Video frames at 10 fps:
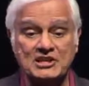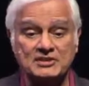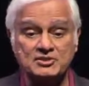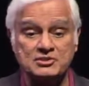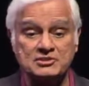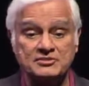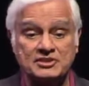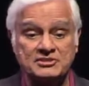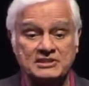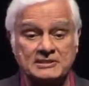challenges of
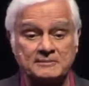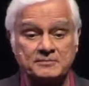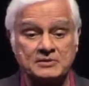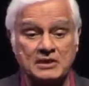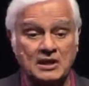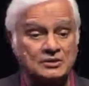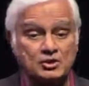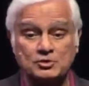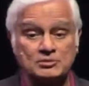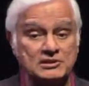our time. Our
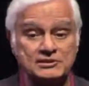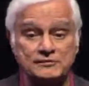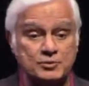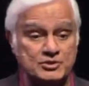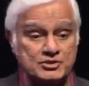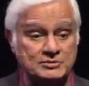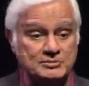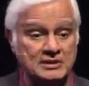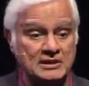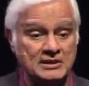cumulative wisdom
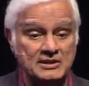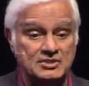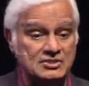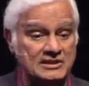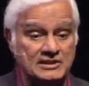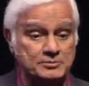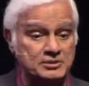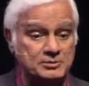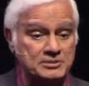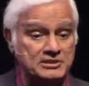is
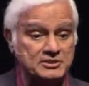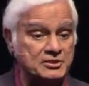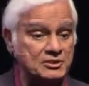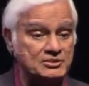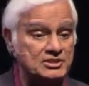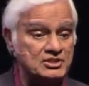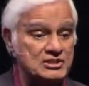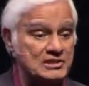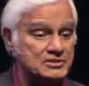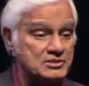unable to meet the daunting
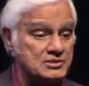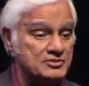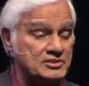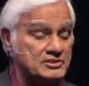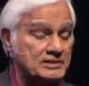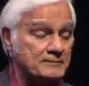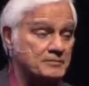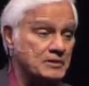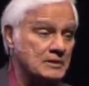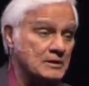challenges of our time."
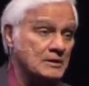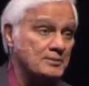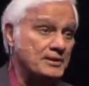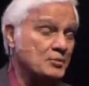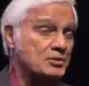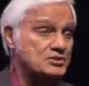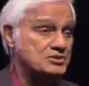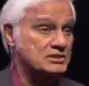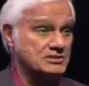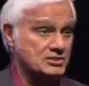But I want to
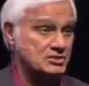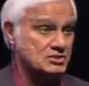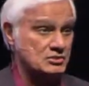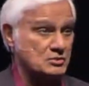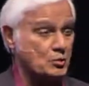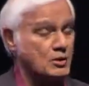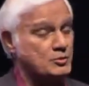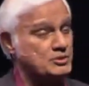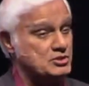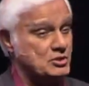say this:
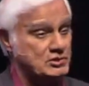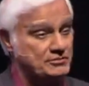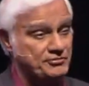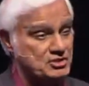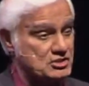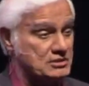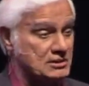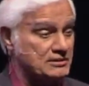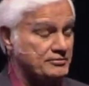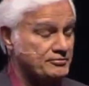what we saw on the fiscal
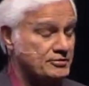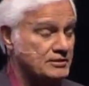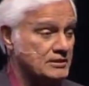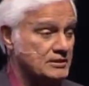cliff